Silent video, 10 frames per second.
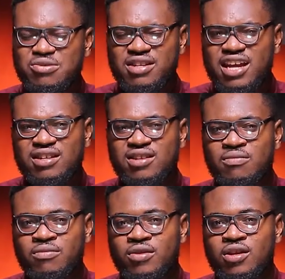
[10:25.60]
do like
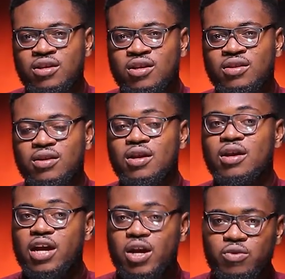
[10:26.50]
them, but then again,
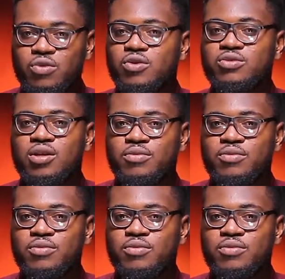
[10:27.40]
I wouldn't want to